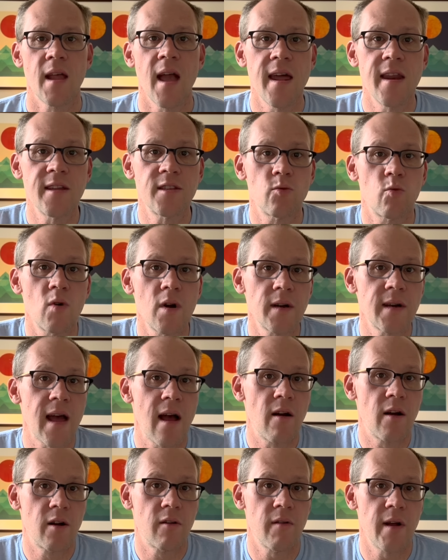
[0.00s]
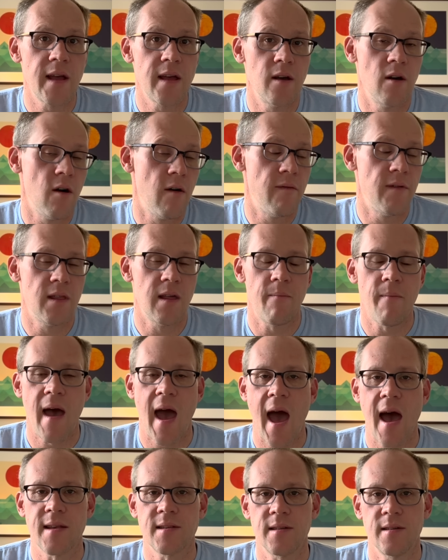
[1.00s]
And it's worked out great over the
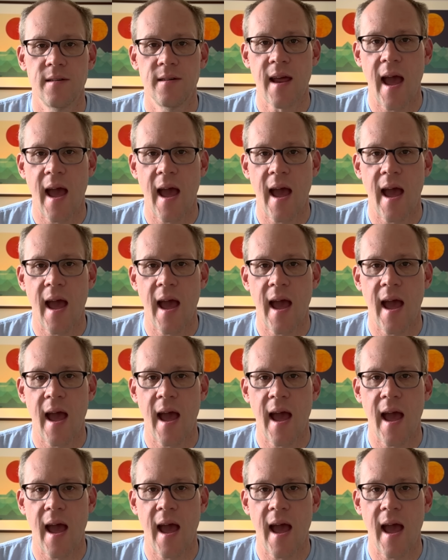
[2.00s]
past